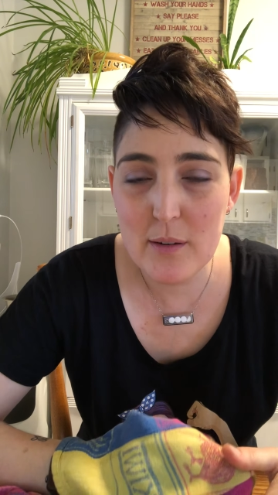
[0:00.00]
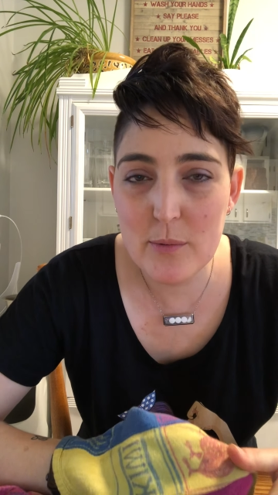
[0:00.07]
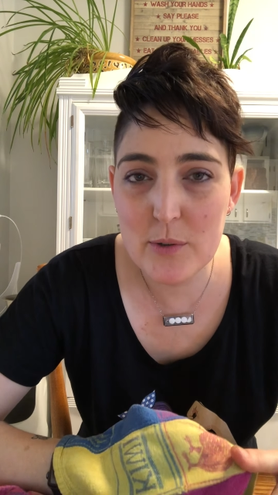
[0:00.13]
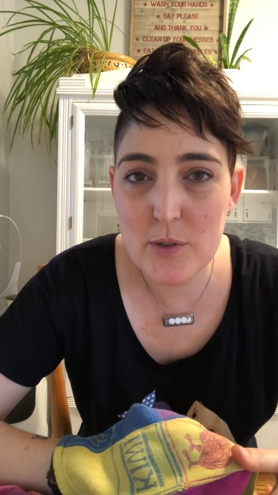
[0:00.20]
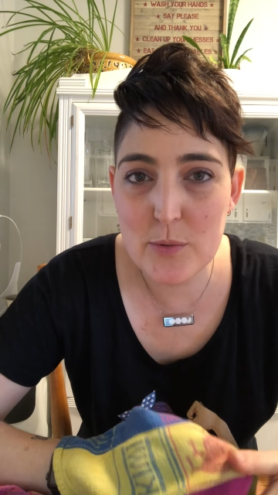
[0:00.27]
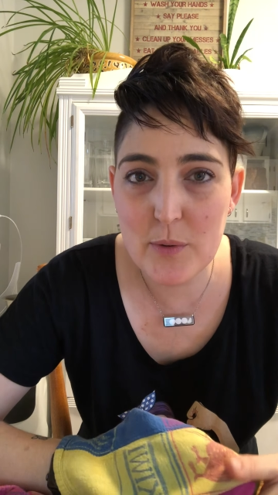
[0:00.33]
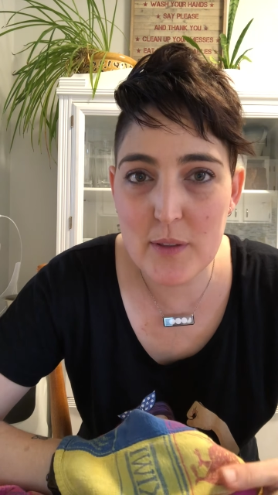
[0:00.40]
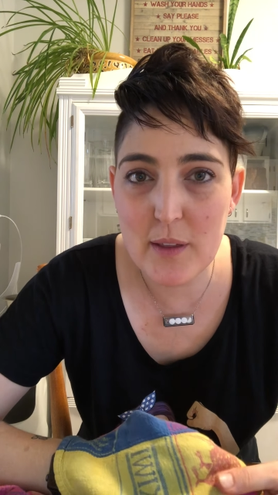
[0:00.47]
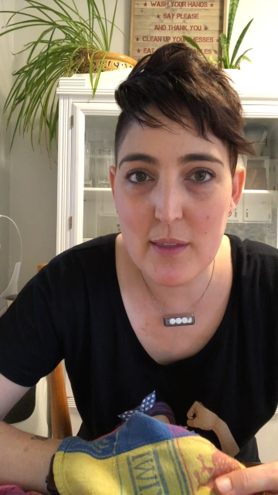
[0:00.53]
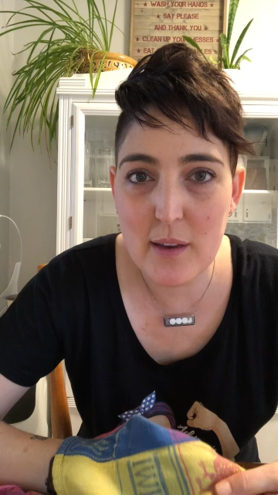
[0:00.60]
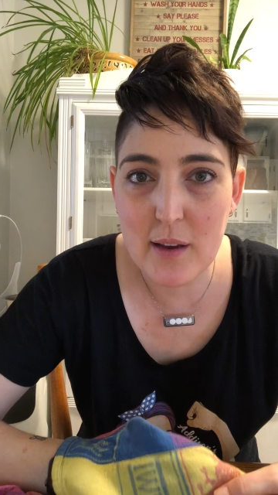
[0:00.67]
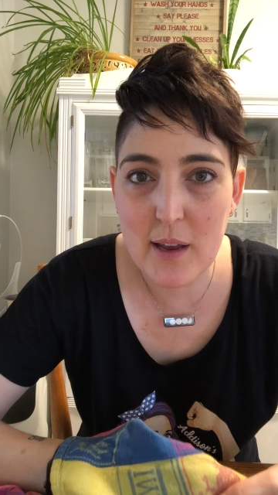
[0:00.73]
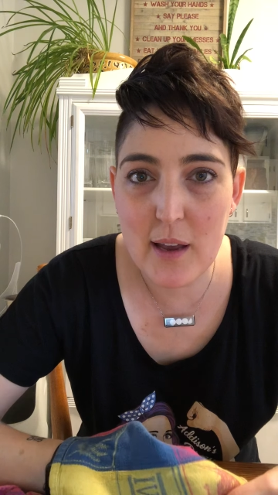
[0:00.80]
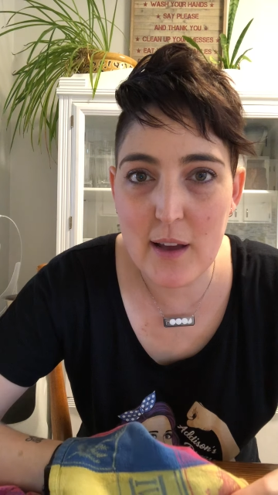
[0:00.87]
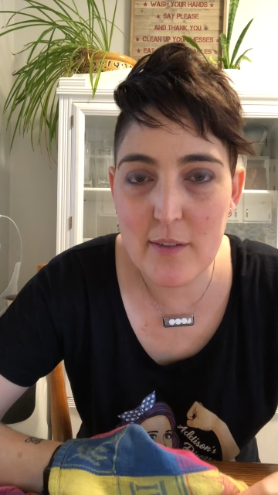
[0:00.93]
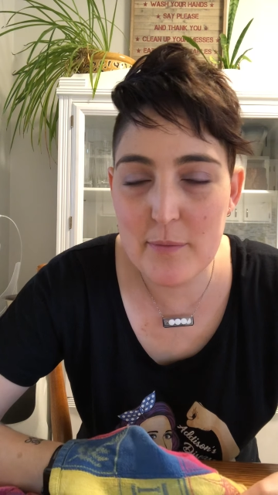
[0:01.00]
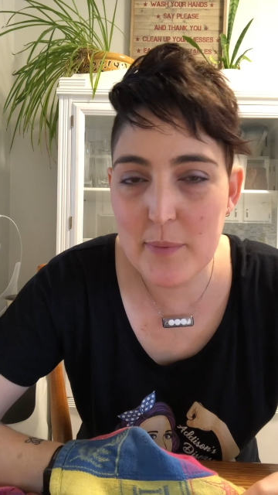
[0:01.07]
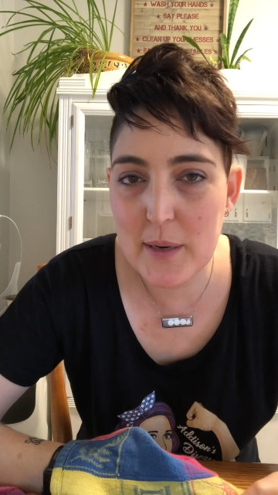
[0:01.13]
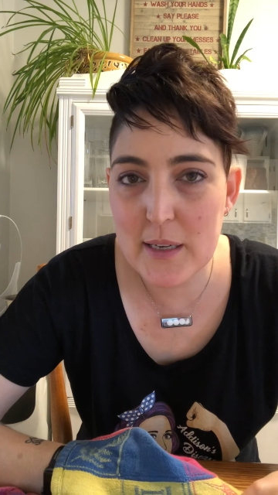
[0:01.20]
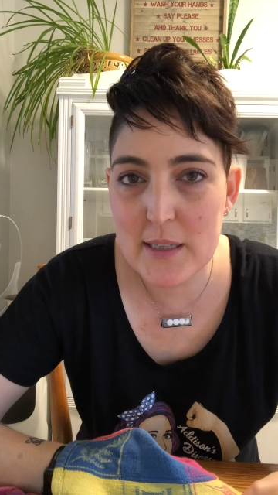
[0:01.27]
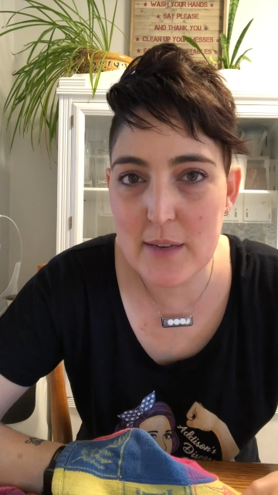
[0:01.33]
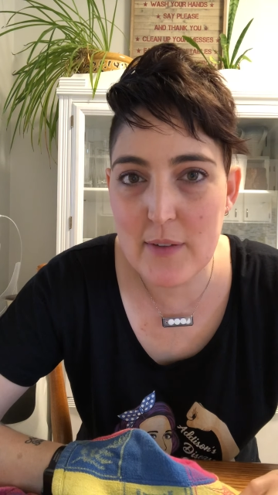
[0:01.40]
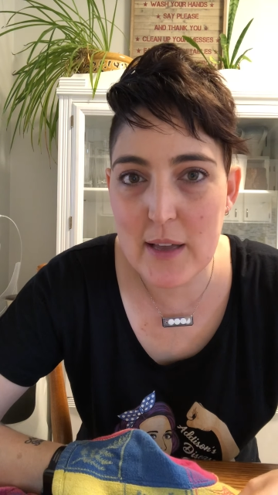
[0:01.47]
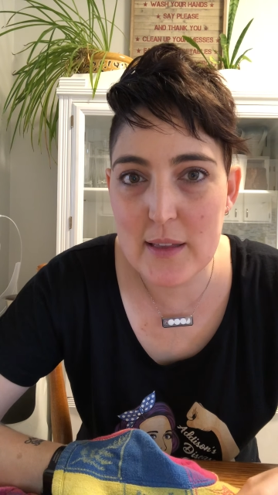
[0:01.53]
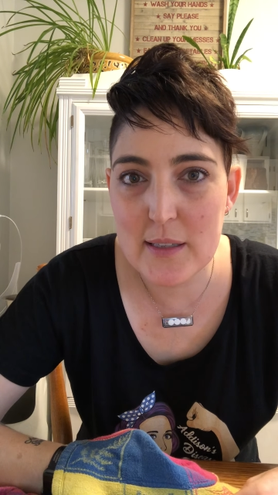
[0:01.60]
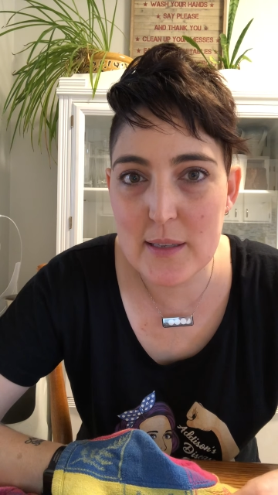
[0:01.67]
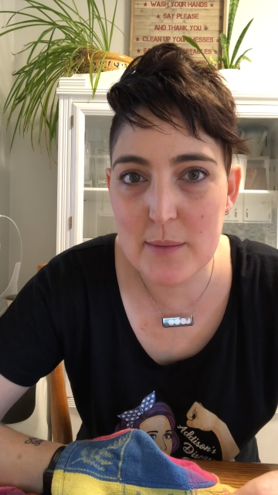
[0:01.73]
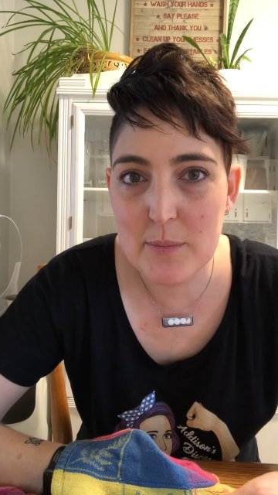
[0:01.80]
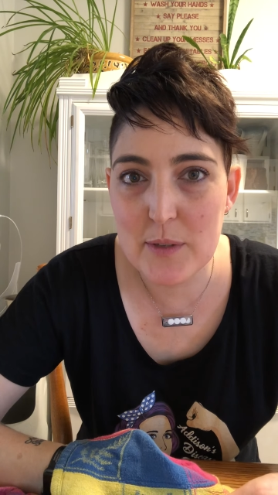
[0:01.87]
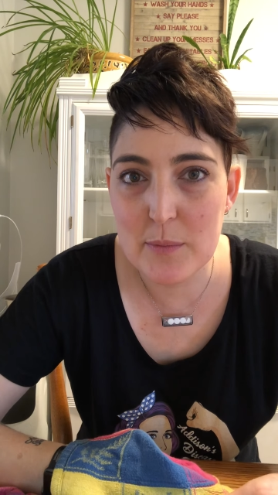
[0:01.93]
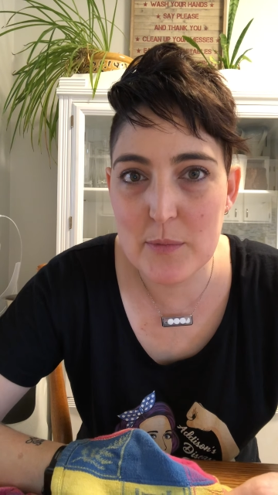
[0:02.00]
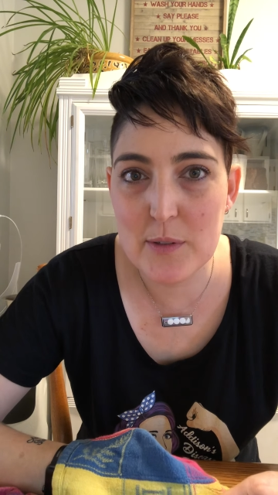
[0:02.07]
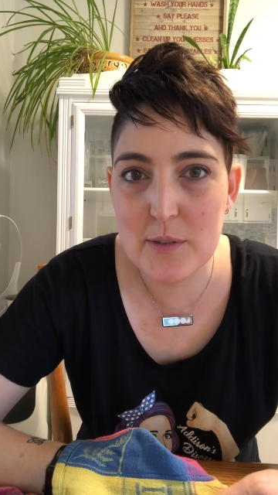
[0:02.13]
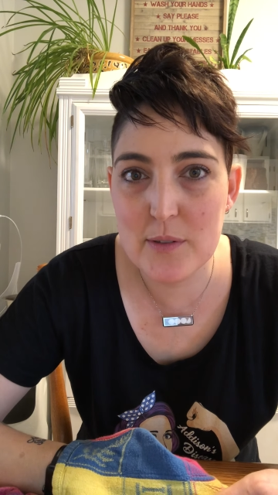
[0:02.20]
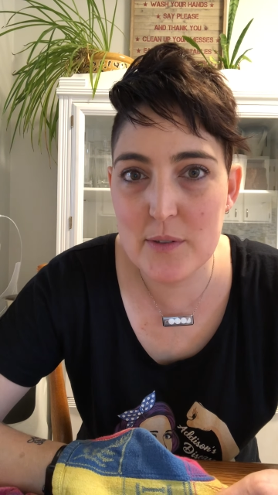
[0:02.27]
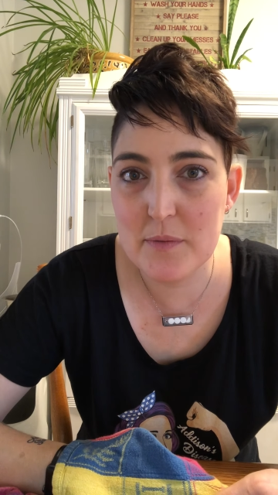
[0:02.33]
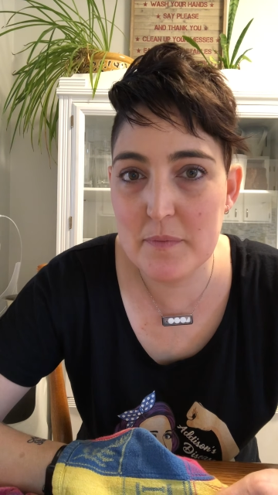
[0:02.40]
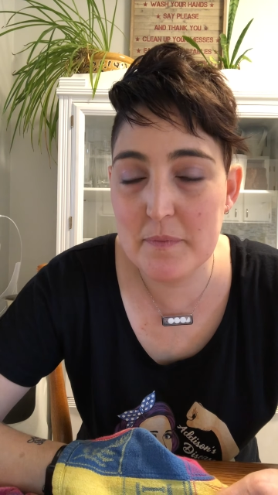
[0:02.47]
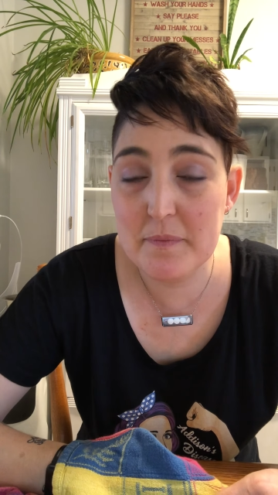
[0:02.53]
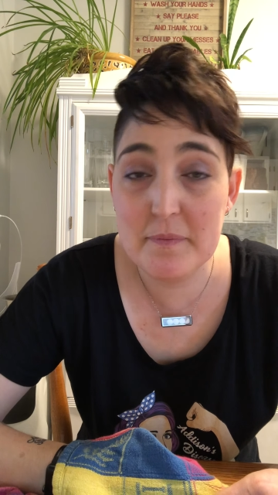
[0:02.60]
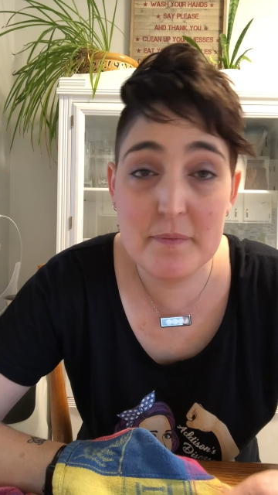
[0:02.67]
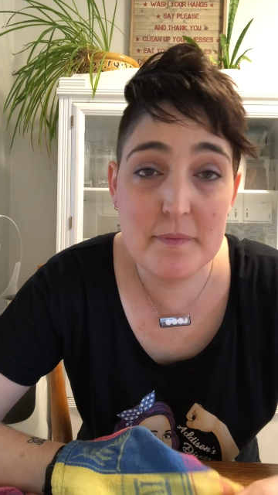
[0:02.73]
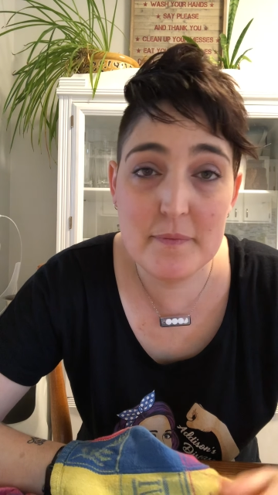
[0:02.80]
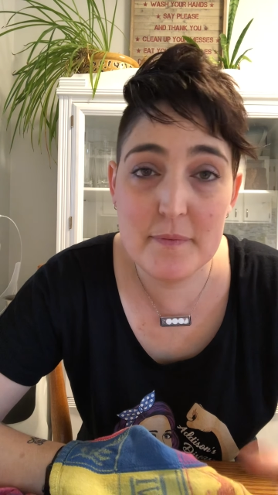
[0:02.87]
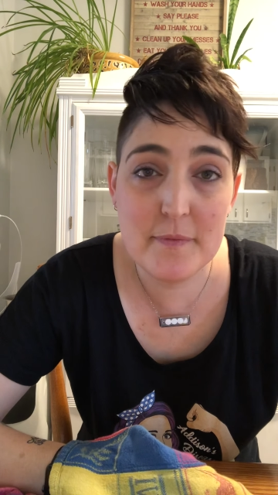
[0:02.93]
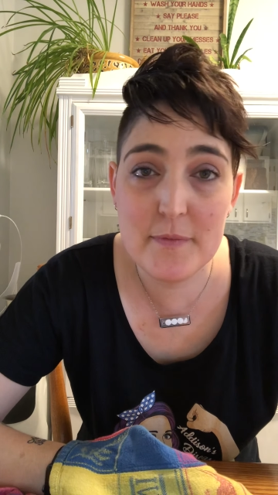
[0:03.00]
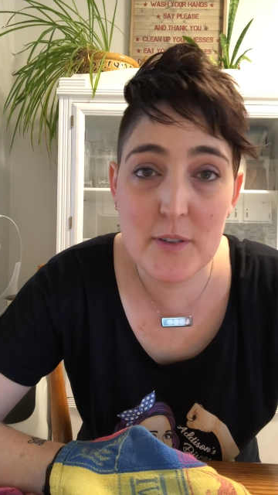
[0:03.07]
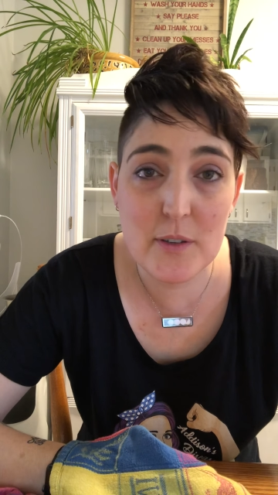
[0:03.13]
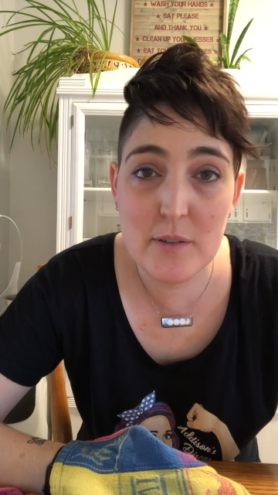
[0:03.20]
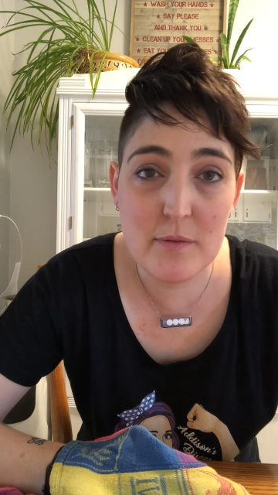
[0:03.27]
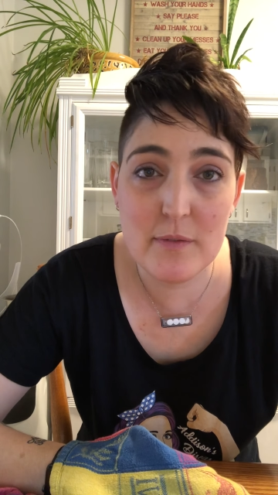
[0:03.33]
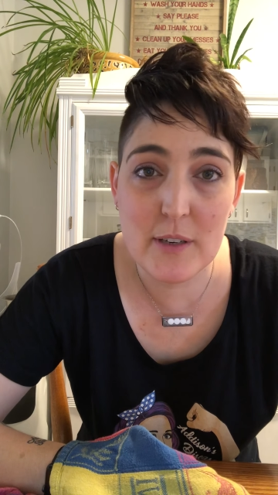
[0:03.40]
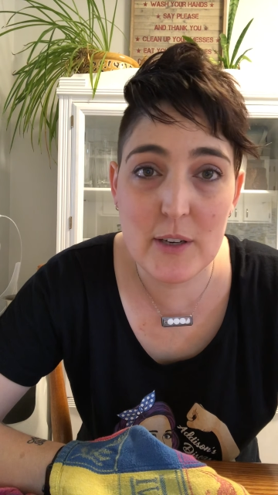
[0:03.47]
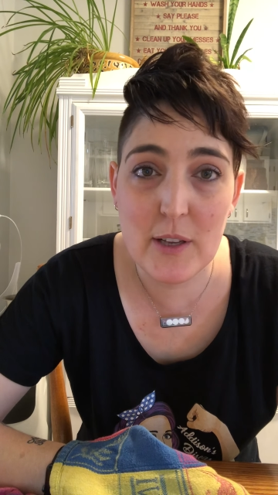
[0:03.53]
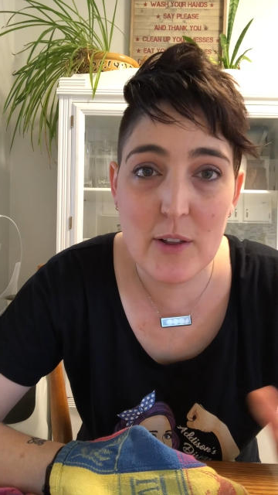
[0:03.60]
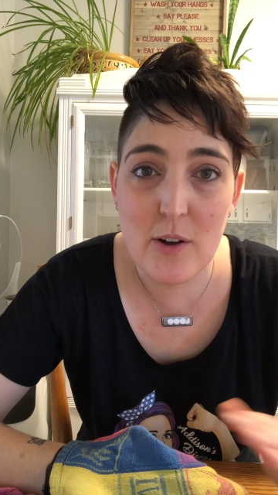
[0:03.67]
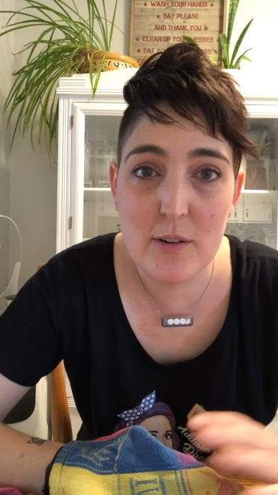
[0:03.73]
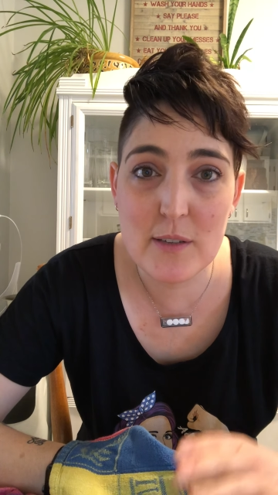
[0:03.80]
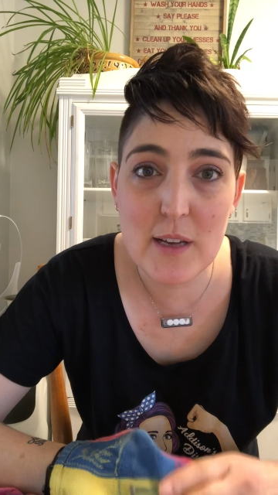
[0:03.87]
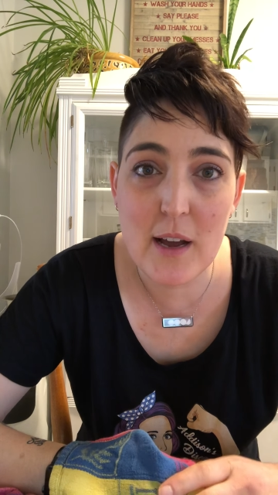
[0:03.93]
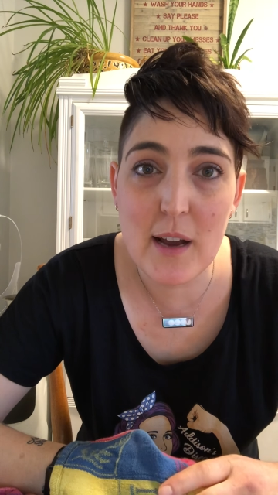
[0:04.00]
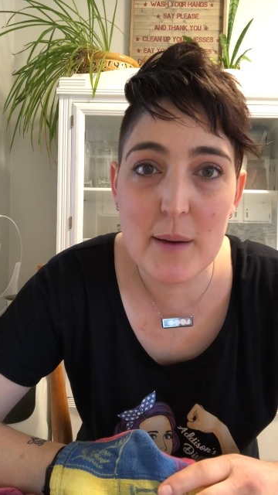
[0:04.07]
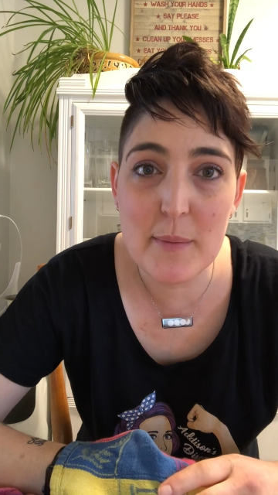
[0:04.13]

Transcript: which is what they think I have because I've had the symptoms for a very long time.